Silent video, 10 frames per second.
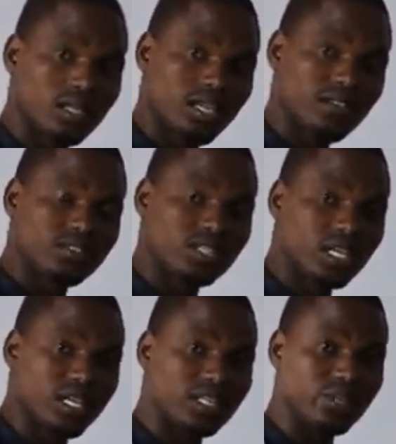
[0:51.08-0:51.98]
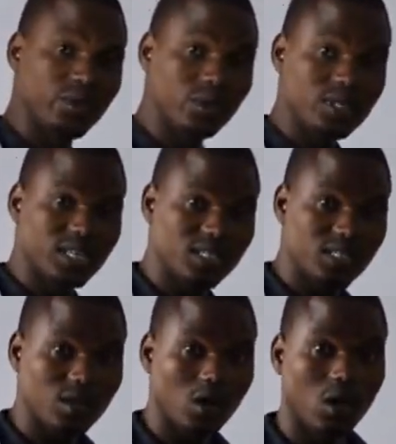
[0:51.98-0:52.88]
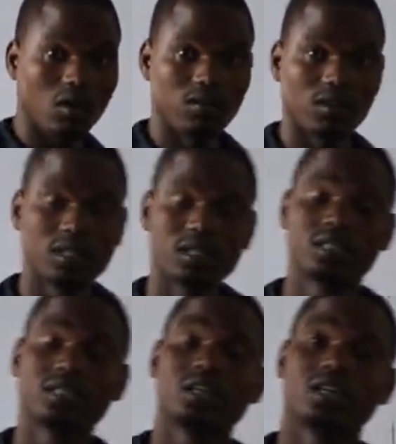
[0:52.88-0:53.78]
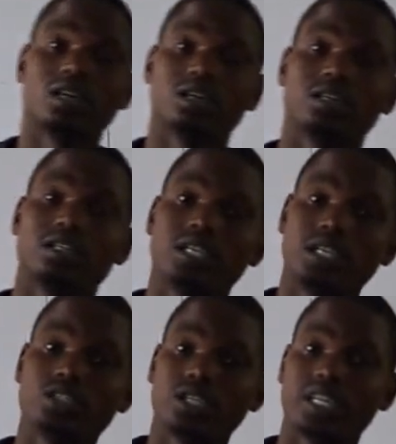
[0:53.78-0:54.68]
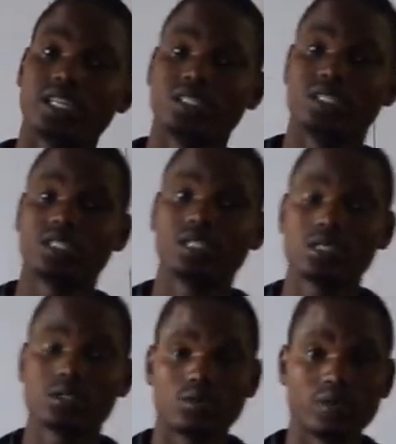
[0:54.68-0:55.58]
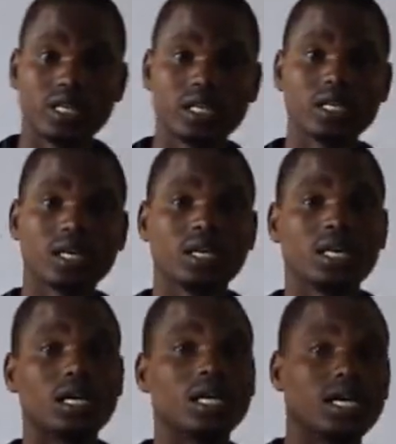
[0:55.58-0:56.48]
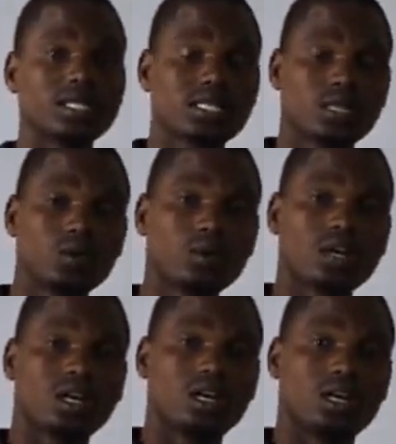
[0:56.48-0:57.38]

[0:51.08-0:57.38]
left in the uses of heat energy. So today let's look